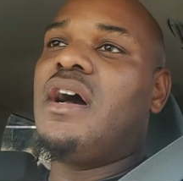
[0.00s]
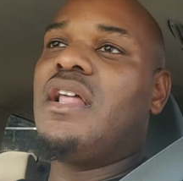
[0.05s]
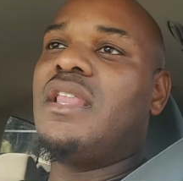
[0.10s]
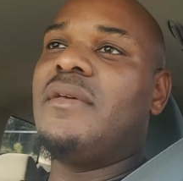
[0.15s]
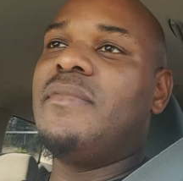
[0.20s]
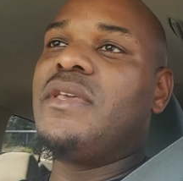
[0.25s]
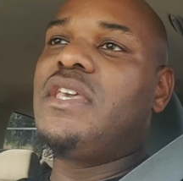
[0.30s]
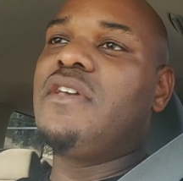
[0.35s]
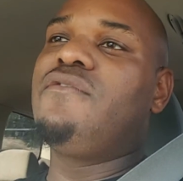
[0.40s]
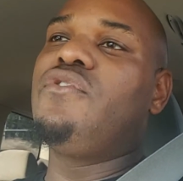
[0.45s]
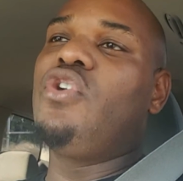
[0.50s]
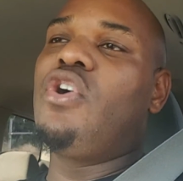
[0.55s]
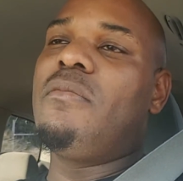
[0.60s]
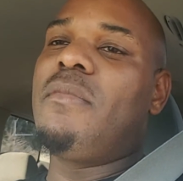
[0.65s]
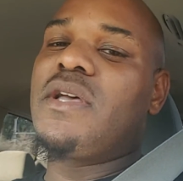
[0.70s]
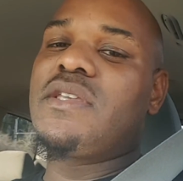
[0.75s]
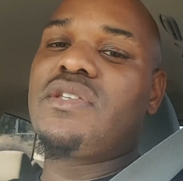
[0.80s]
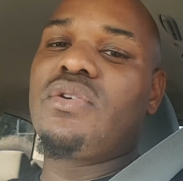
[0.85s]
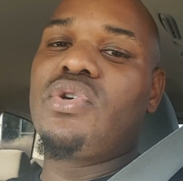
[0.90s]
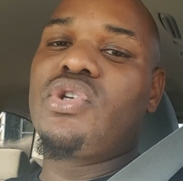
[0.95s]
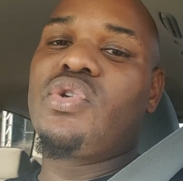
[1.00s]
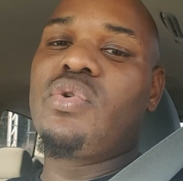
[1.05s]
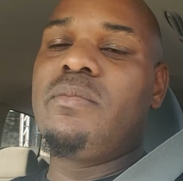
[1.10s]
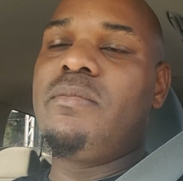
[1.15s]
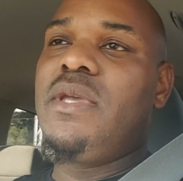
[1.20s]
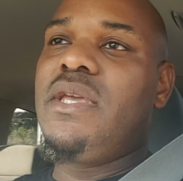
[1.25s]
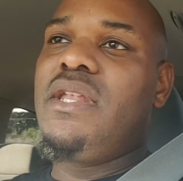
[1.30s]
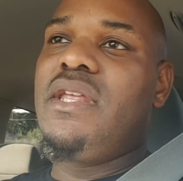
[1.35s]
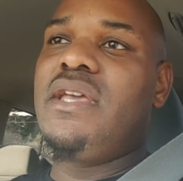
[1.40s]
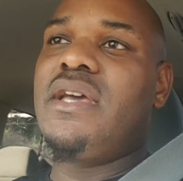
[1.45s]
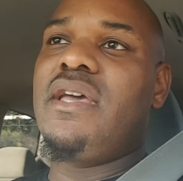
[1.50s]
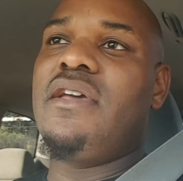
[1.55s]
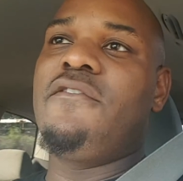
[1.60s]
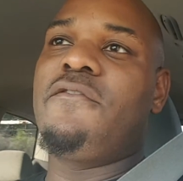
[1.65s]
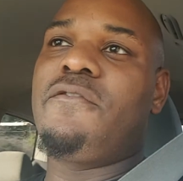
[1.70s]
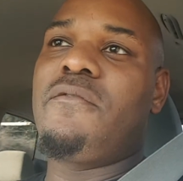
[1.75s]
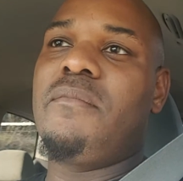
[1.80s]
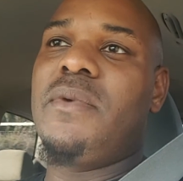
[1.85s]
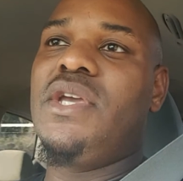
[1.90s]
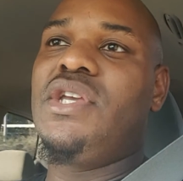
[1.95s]
Let me give you all my social media
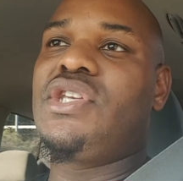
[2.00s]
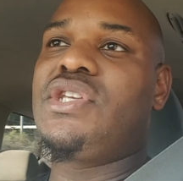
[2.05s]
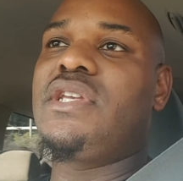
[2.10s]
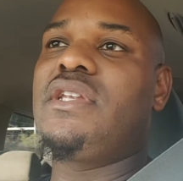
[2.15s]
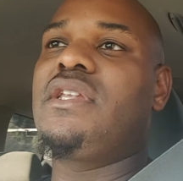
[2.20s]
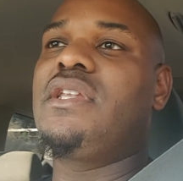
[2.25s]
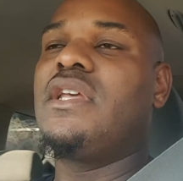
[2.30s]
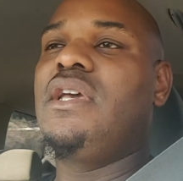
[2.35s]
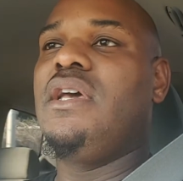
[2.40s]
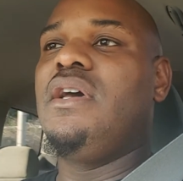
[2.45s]
information.